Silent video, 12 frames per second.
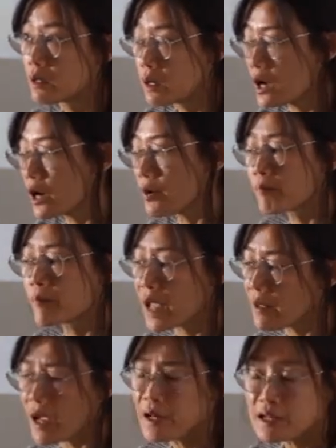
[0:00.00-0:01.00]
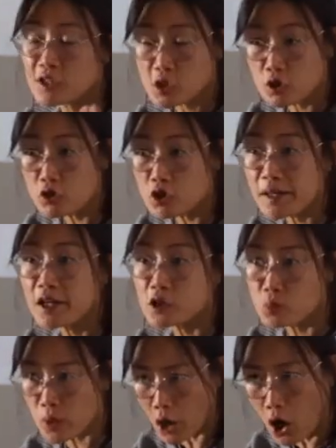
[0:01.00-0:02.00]
And it's huge because
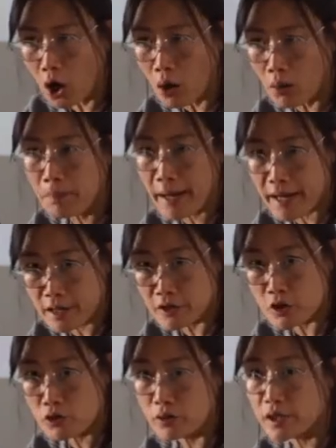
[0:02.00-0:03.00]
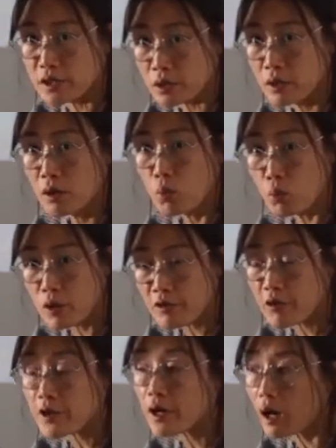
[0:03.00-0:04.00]
we all pay into it with the